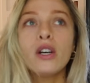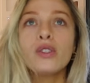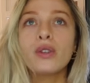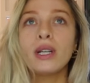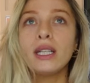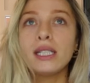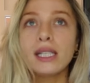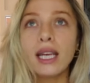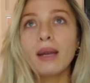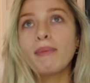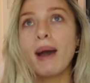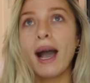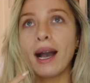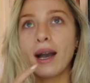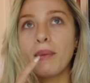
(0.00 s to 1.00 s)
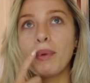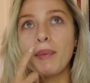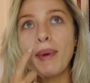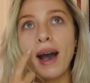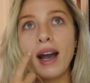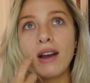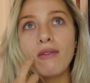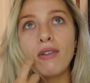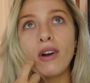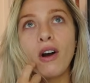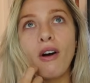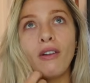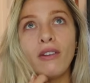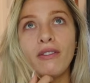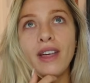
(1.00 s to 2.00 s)
So I need to like pack up a bag for
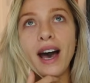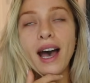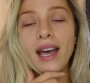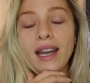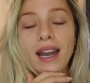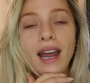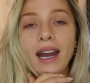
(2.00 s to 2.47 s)
all of that,